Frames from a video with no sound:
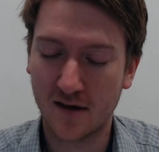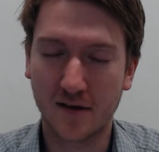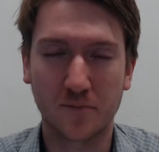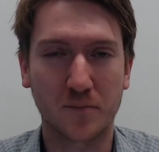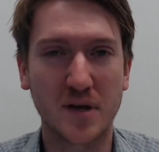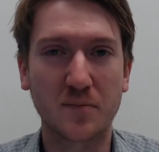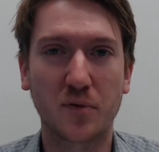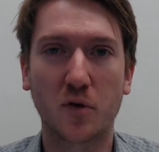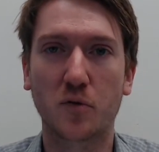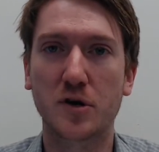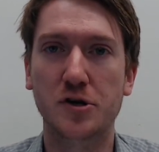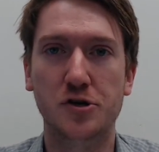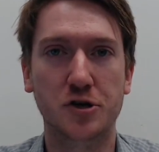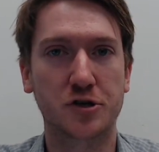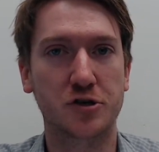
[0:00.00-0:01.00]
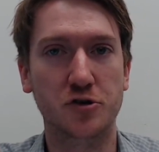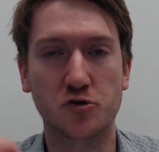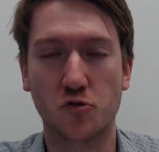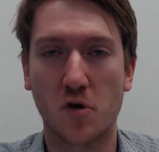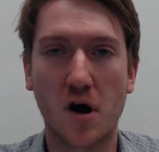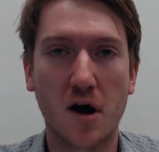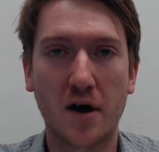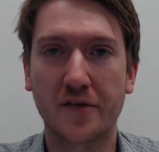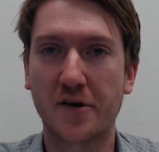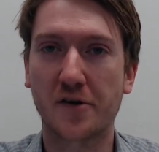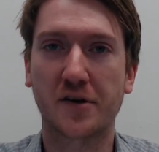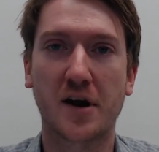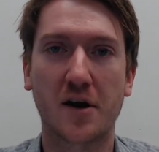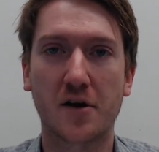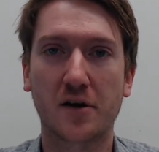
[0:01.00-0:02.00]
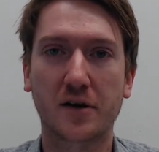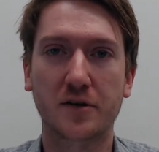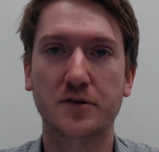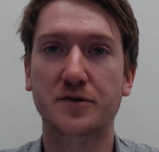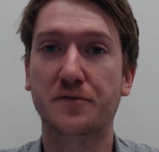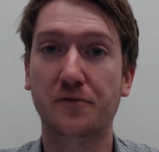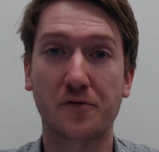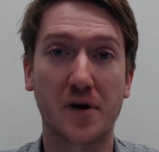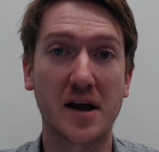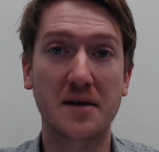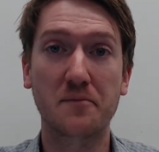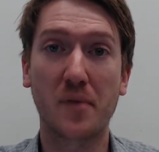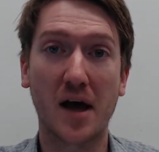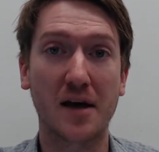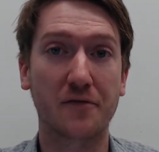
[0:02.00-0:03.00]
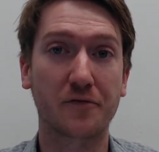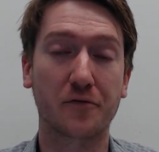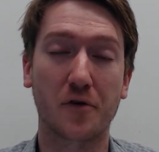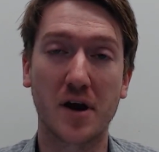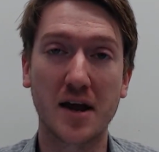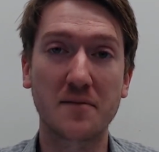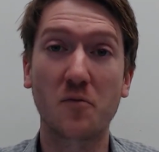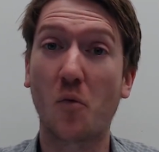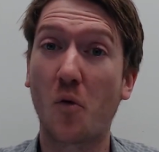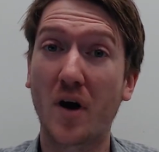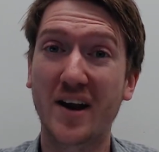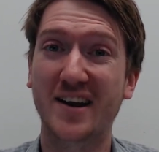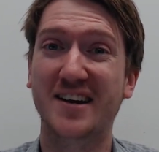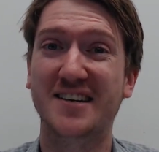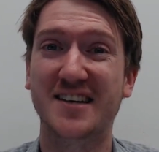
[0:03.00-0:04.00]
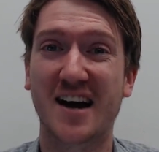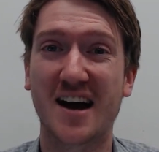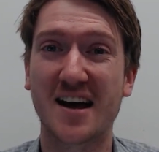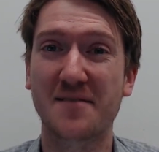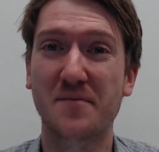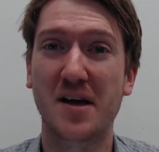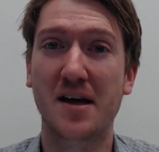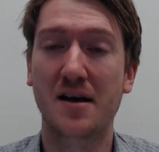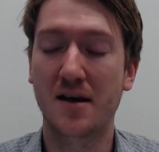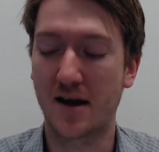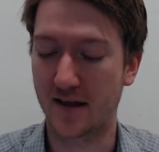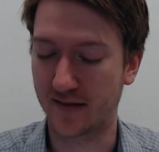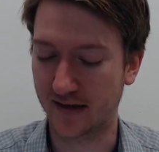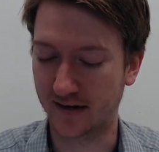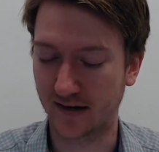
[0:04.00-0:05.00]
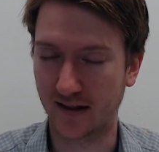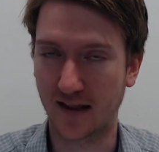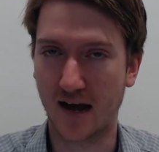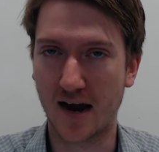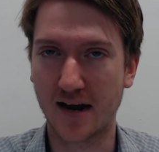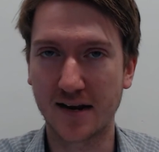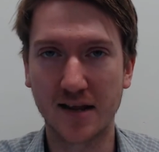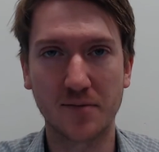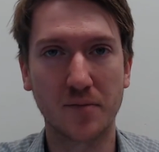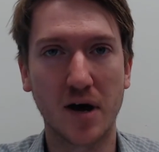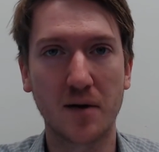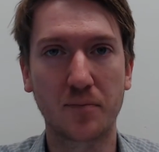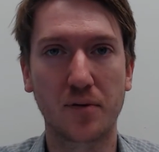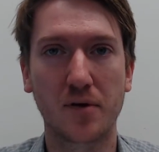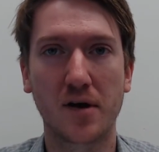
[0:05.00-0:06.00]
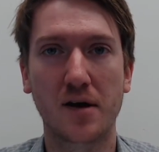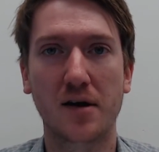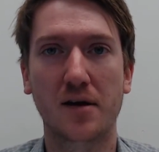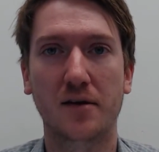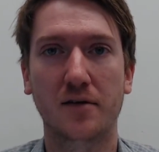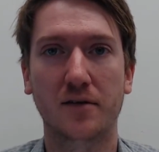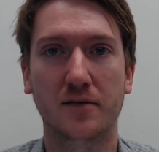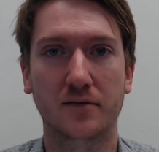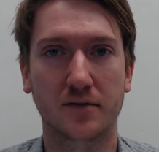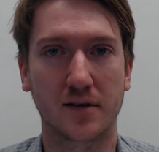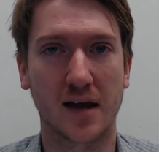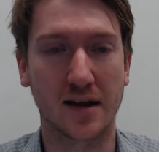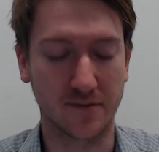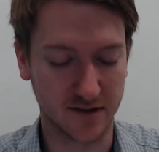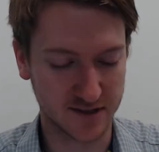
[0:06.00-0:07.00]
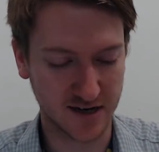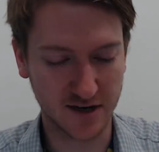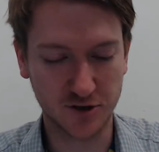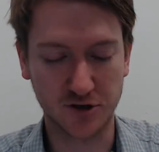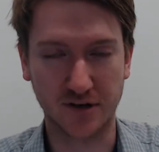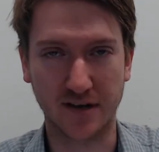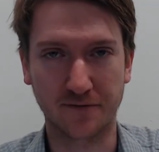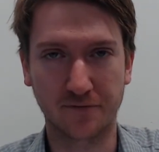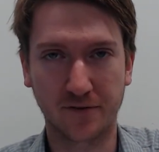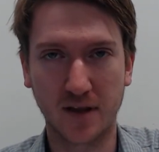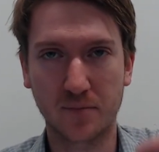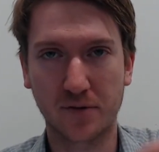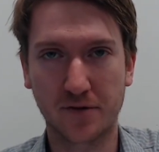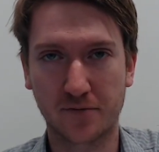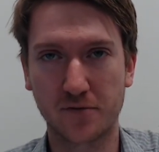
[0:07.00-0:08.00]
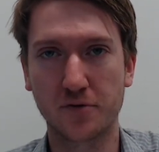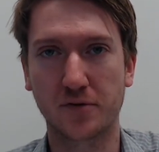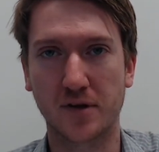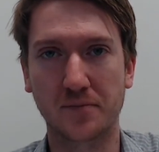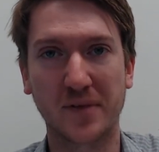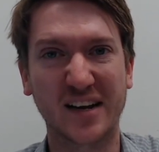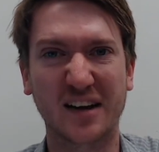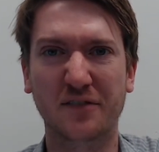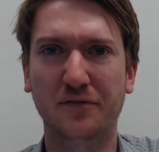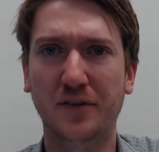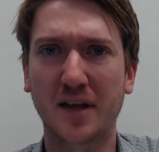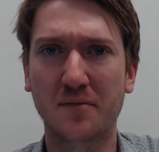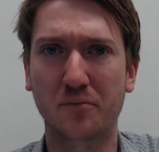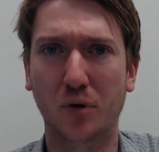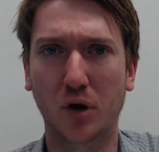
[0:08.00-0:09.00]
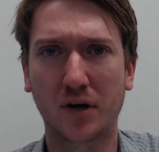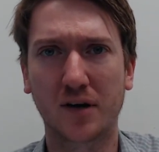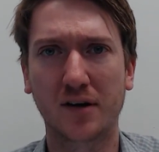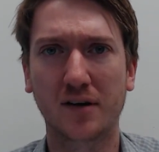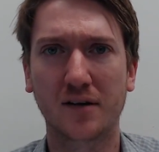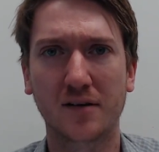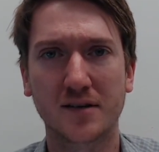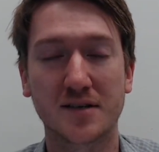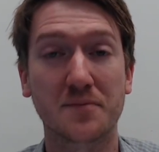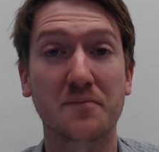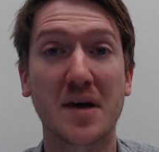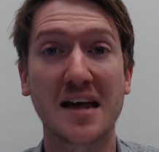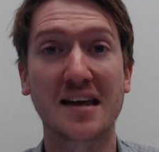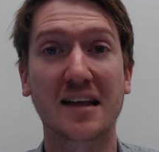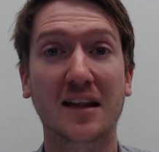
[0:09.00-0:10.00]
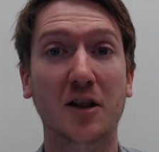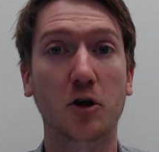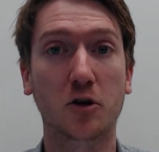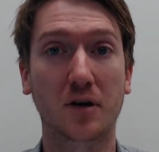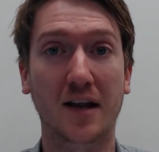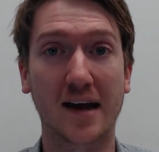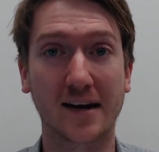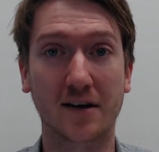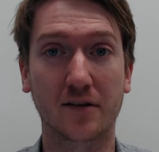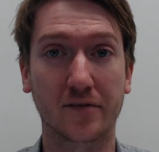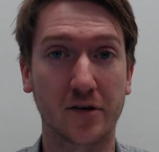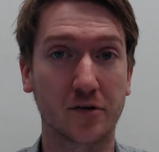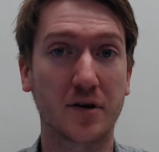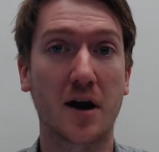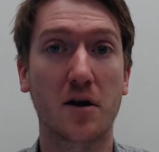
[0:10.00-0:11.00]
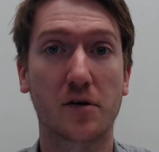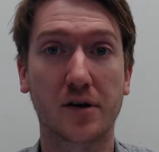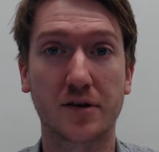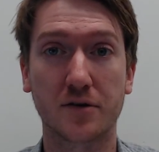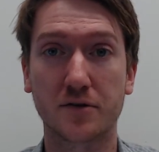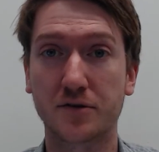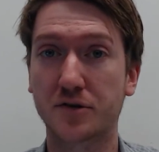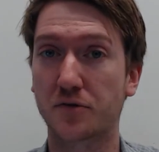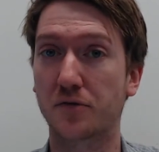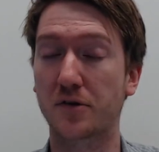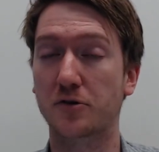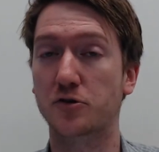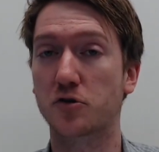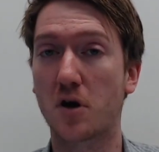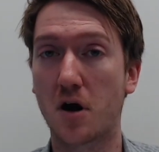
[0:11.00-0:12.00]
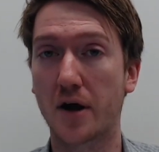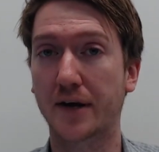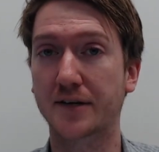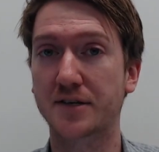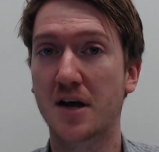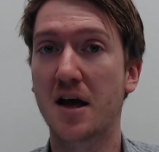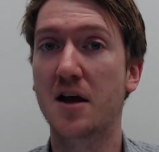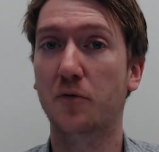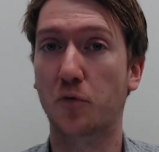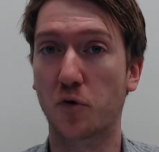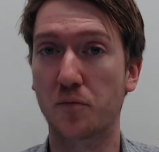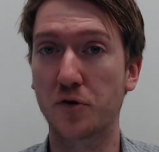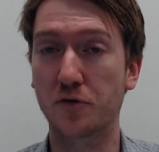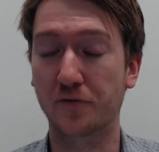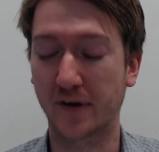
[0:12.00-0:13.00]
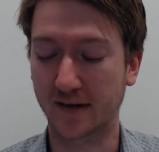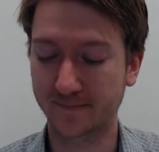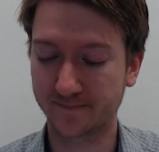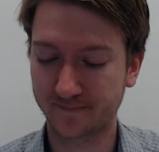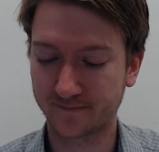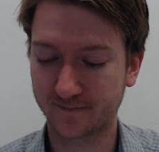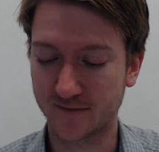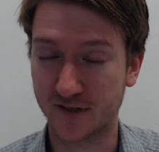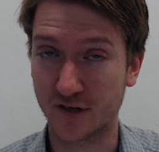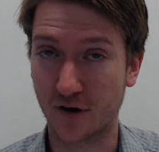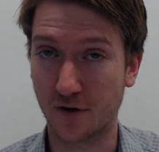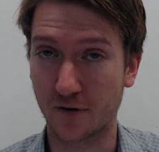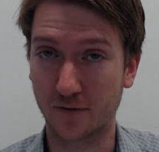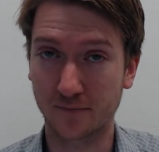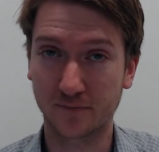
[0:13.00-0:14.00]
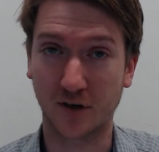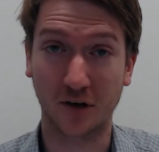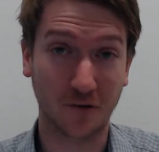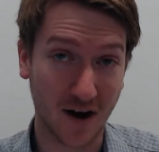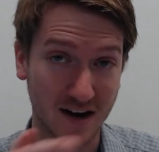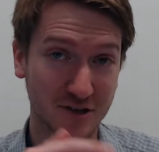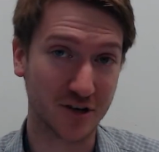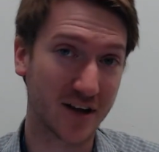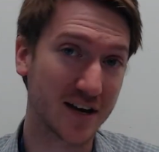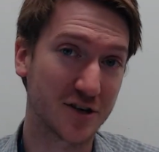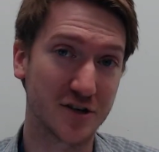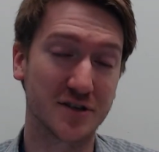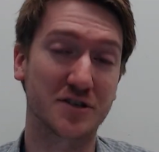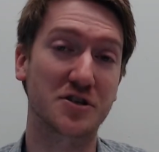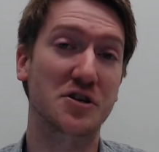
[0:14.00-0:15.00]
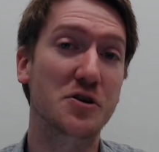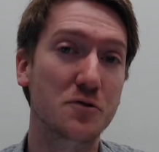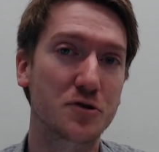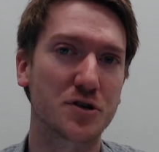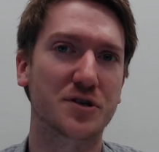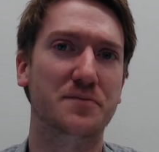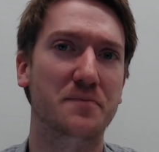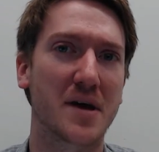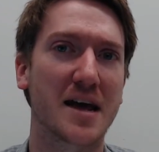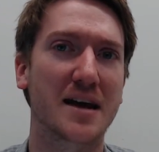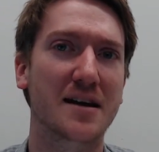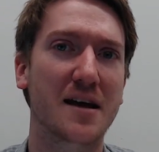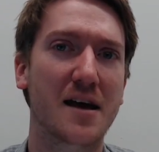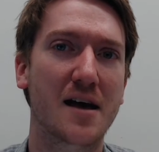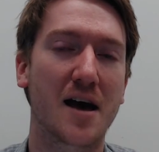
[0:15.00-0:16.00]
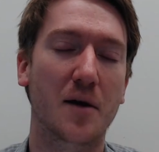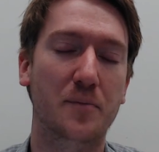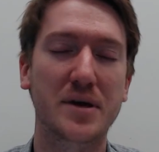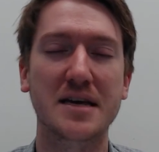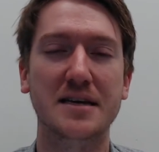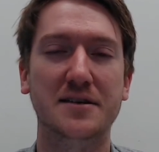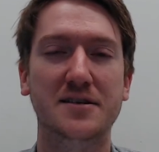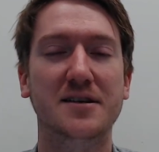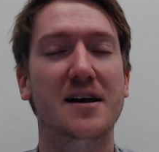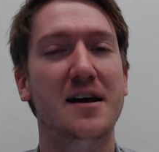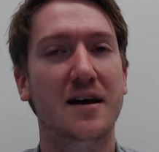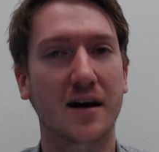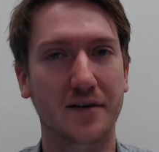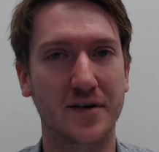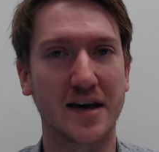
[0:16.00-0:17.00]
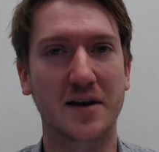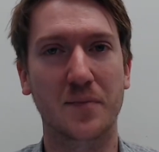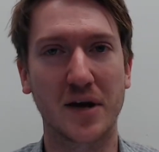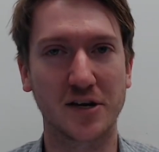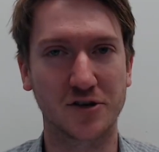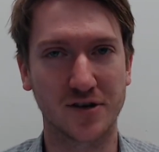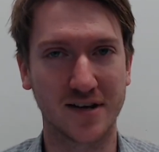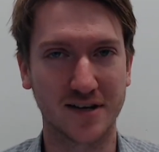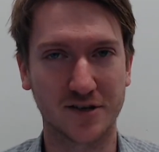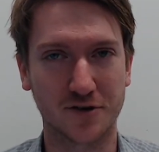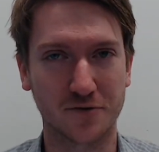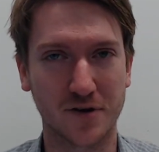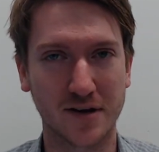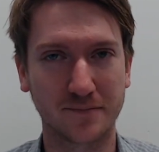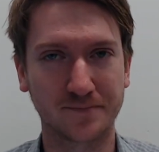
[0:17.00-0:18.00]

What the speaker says: people would just draw their characters frame by frame, one at a time, and they'd line them up and essentially flip through them like a flip book to make it look like their characters or their drawings were moving. So, congratulations, you just made a piece of animation history.